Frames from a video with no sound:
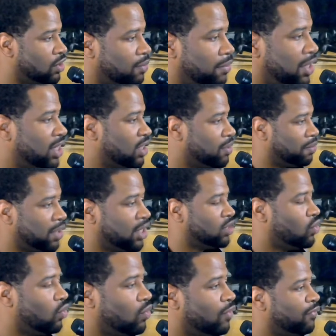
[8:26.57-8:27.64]
To me, it's a
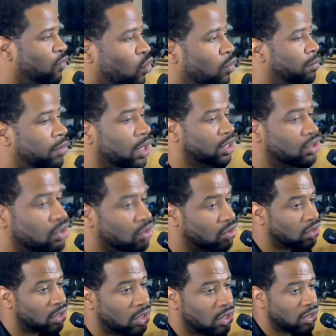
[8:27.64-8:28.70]
placeholder for pictures.